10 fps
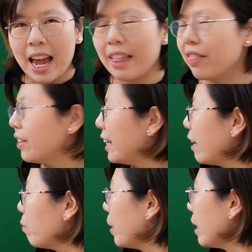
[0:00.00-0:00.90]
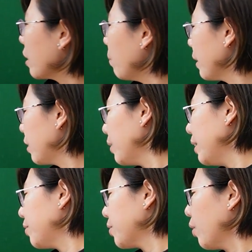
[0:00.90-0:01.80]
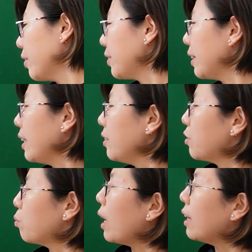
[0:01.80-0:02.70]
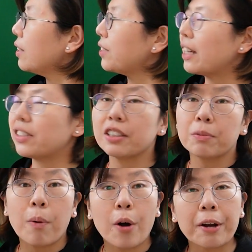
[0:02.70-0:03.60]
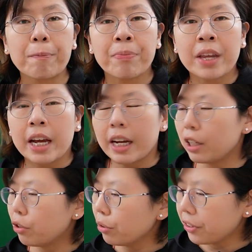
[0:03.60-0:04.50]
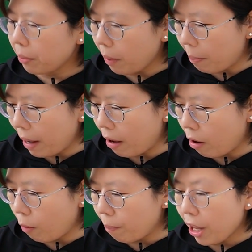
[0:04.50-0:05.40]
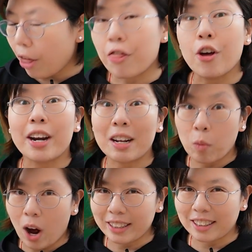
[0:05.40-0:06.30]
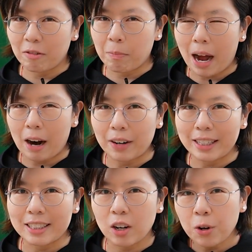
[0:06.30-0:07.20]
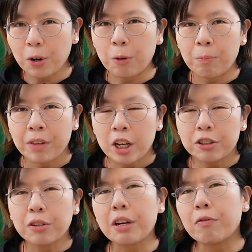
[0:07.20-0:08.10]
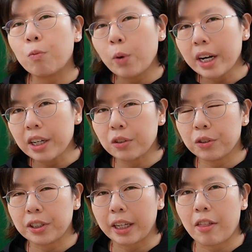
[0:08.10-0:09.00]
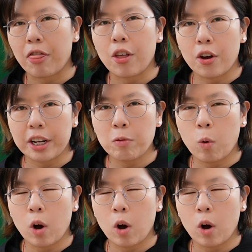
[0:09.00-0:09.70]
And today we are going to install this wireless access point. It uses about 30 watts of power in total. So if we're using a 30